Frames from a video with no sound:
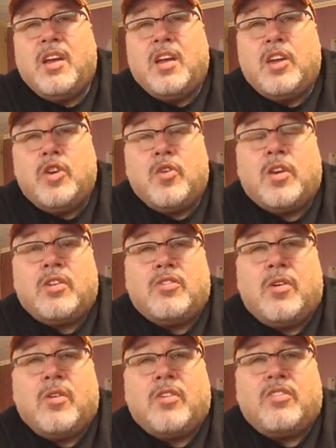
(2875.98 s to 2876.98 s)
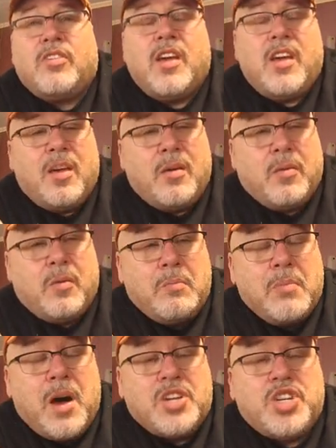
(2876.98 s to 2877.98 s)
you can turn a steak
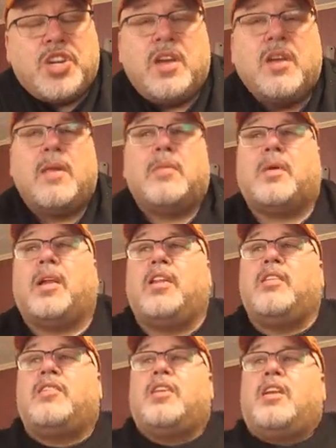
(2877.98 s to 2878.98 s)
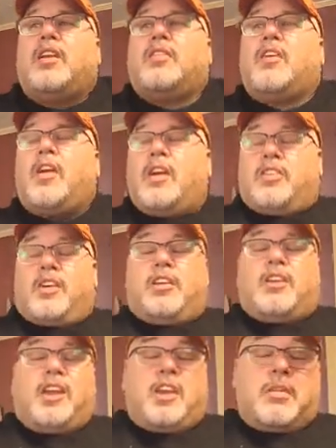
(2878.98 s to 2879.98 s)
mushy by leaving it in there. It
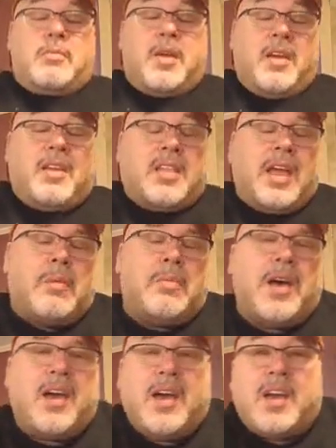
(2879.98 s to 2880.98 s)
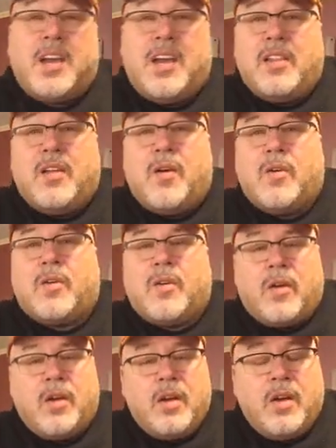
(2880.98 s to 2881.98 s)
doesn't need to be in that bag any
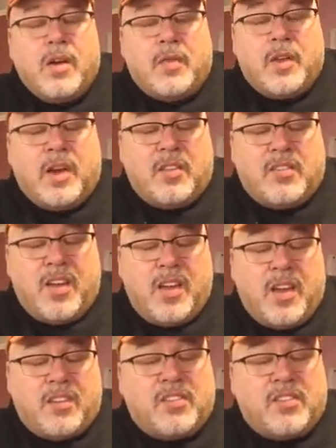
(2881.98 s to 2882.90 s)
longer than it takes